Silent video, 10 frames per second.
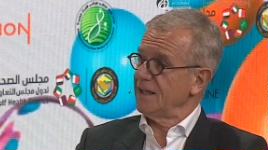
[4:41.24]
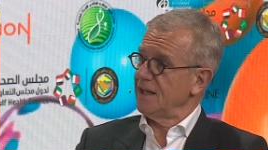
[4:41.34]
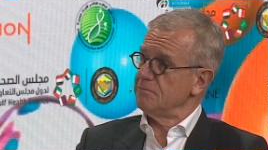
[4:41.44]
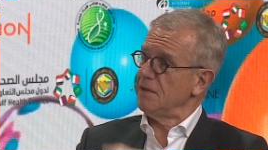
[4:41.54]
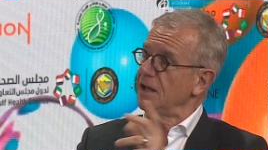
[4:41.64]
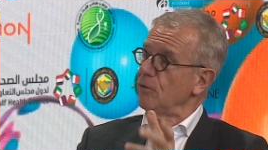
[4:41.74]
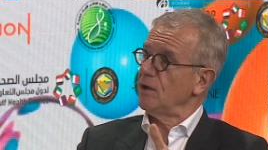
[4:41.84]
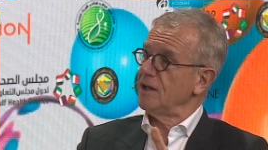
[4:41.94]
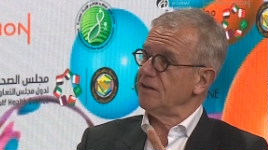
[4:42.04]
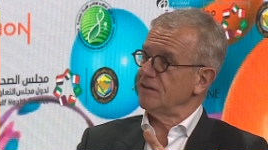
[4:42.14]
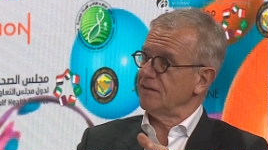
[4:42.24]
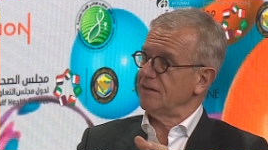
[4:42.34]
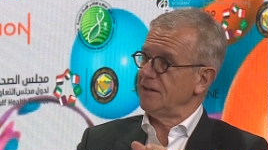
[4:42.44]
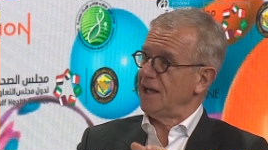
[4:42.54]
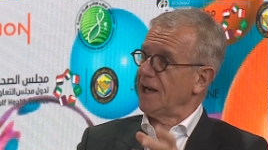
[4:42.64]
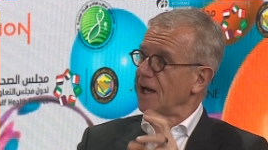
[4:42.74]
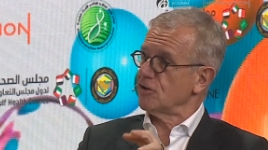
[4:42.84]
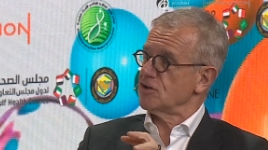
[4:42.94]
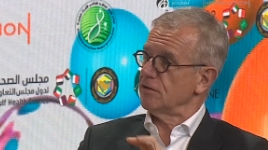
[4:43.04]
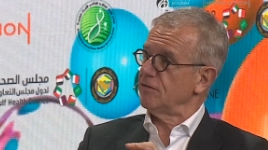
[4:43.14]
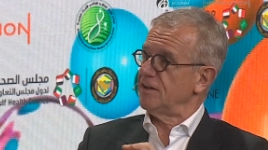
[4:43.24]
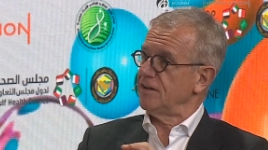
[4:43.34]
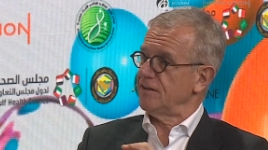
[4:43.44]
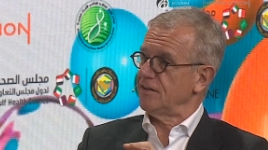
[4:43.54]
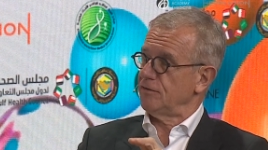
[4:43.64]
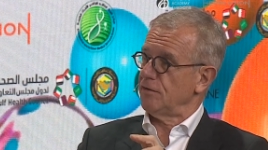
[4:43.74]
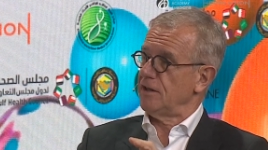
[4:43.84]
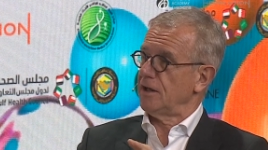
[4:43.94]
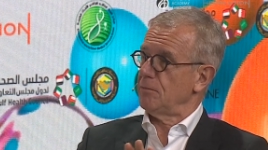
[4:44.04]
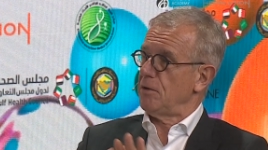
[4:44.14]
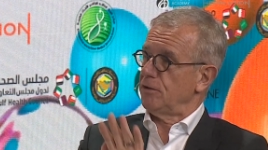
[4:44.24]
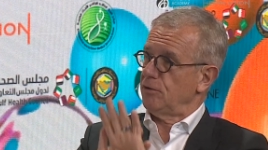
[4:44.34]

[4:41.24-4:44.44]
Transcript: in many ways, the analogy of this is to think about the